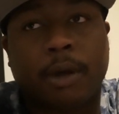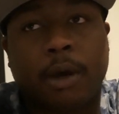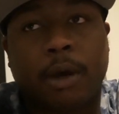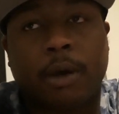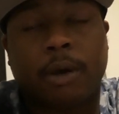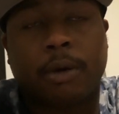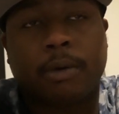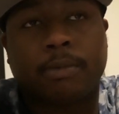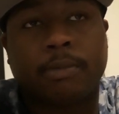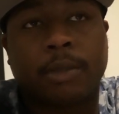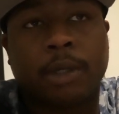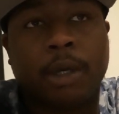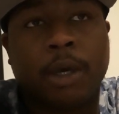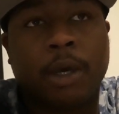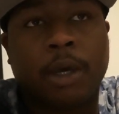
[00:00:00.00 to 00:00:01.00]
Um,
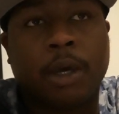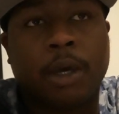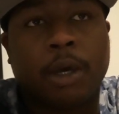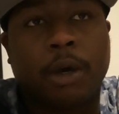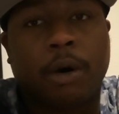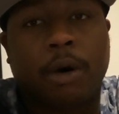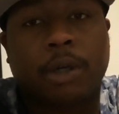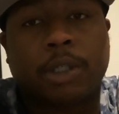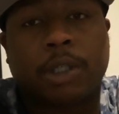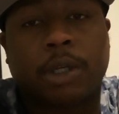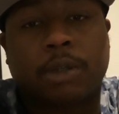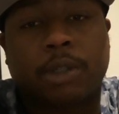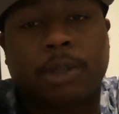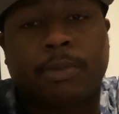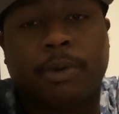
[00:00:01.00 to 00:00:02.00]

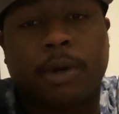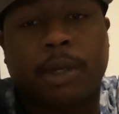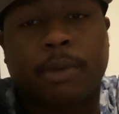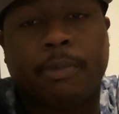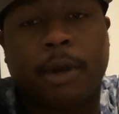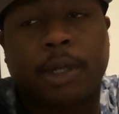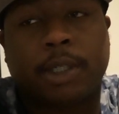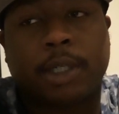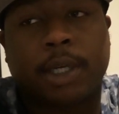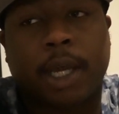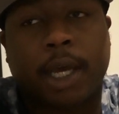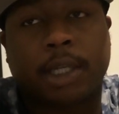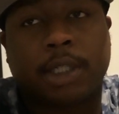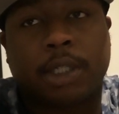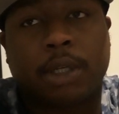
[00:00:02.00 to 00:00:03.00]
also support the
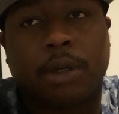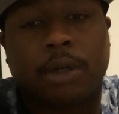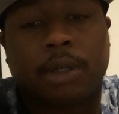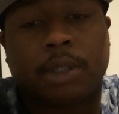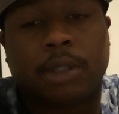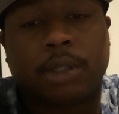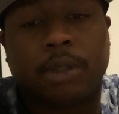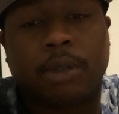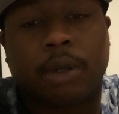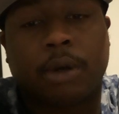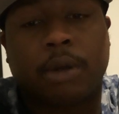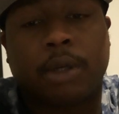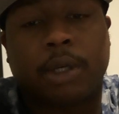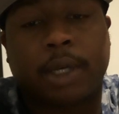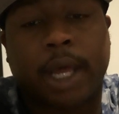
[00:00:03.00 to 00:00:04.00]
merchandise store. You know,
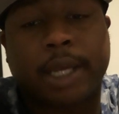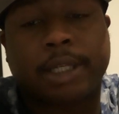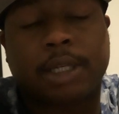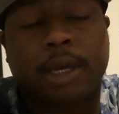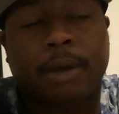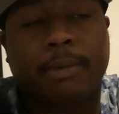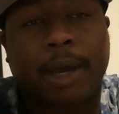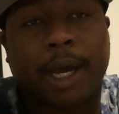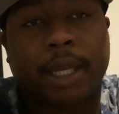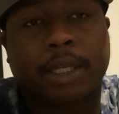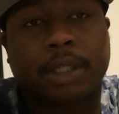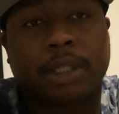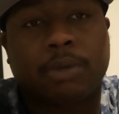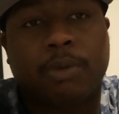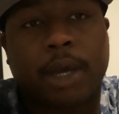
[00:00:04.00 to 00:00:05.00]
the, that's up. I got
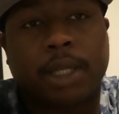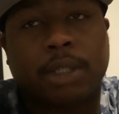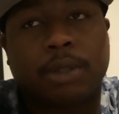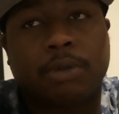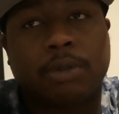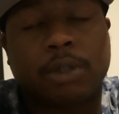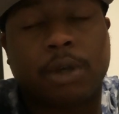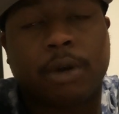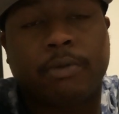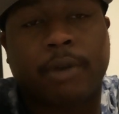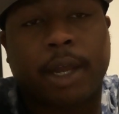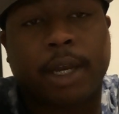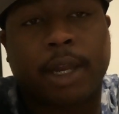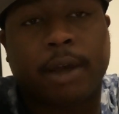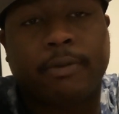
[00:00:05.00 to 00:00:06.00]
the sweatsuits on
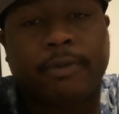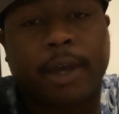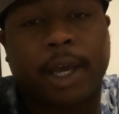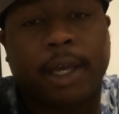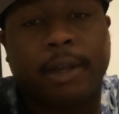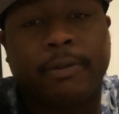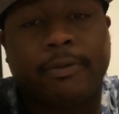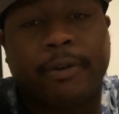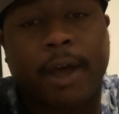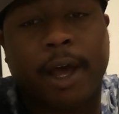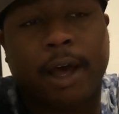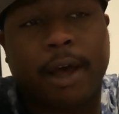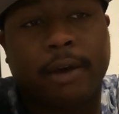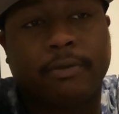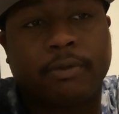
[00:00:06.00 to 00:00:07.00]
right now for
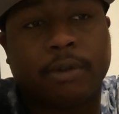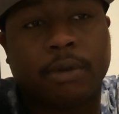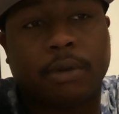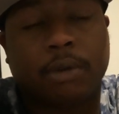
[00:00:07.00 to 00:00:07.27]
85.